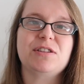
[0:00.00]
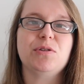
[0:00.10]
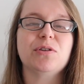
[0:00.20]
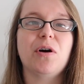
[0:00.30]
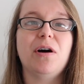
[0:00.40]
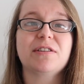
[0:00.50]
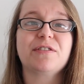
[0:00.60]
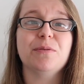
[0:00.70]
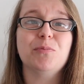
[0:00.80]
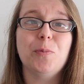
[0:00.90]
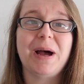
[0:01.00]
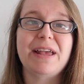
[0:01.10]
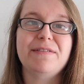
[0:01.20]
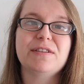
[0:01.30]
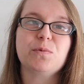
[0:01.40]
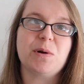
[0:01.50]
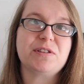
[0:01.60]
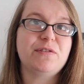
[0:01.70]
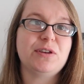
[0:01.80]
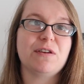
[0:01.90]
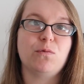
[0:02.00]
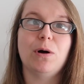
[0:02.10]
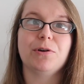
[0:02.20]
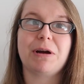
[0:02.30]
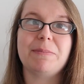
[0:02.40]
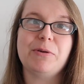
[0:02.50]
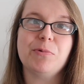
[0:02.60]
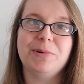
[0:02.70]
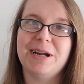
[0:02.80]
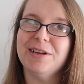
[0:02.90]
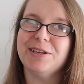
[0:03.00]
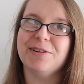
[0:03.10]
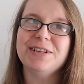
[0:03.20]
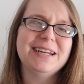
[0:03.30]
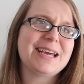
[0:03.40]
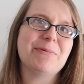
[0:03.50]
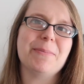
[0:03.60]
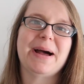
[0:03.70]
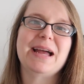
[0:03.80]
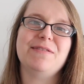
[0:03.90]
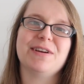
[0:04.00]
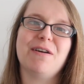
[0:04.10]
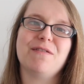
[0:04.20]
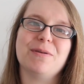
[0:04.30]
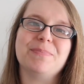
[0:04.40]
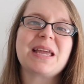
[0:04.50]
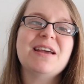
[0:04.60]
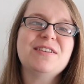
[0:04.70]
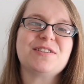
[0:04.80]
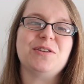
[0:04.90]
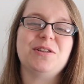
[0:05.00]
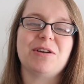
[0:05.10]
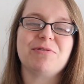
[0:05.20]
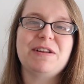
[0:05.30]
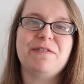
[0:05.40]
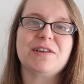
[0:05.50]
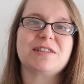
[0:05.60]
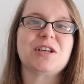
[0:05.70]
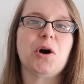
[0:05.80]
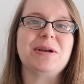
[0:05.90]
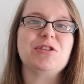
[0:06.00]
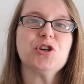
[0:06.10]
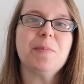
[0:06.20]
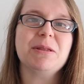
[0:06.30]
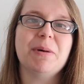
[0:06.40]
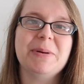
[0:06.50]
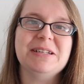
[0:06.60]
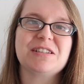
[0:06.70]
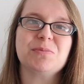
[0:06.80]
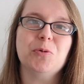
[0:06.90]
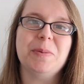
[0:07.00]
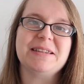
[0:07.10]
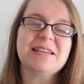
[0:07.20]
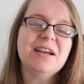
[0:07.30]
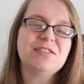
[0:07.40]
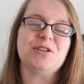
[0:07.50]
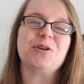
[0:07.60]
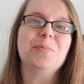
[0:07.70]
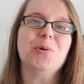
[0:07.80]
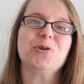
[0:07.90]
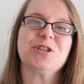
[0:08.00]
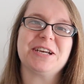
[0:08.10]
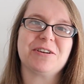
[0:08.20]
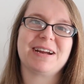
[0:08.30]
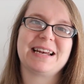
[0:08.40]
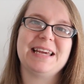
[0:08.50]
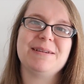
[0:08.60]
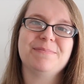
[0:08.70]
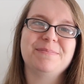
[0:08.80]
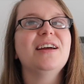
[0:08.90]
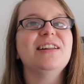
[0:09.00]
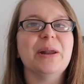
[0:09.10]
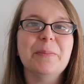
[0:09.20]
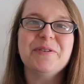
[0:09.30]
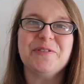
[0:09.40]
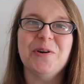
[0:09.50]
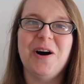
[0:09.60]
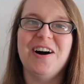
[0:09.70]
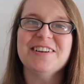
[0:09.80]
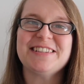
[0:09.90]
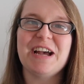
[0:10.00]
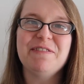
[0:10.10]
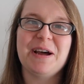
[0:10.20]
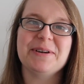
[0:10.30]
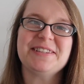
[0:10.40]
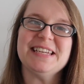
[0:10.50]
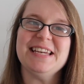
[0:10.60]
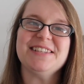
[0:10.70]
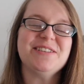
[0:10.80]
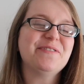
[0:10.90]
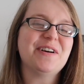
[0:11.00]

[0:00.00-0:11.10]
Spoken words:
you can ask for more behaviours, whereas if you give one great big walnut, you're only going to get one behaviour out of them. So they're really versatile in chopping them up into small bits so you can portion it correctly. Number 4 are safflower seeds. So you